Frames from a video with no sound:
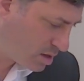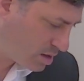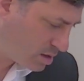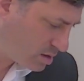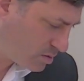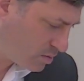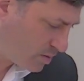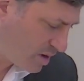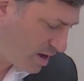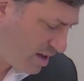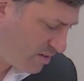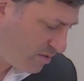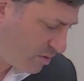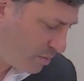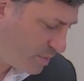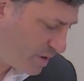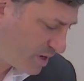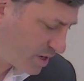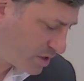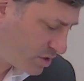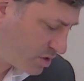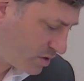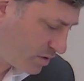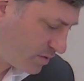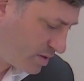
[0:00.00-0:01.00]
Do I have a
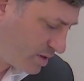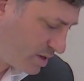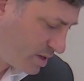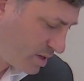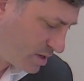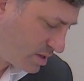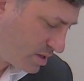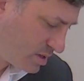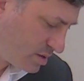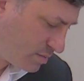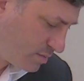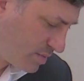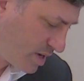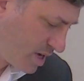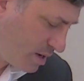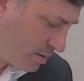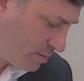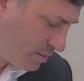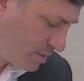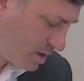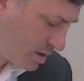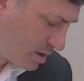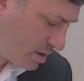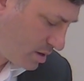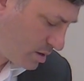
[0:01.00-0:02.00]
picture of this?
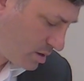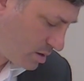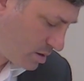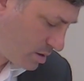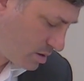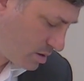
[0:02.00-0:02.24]
Maybe.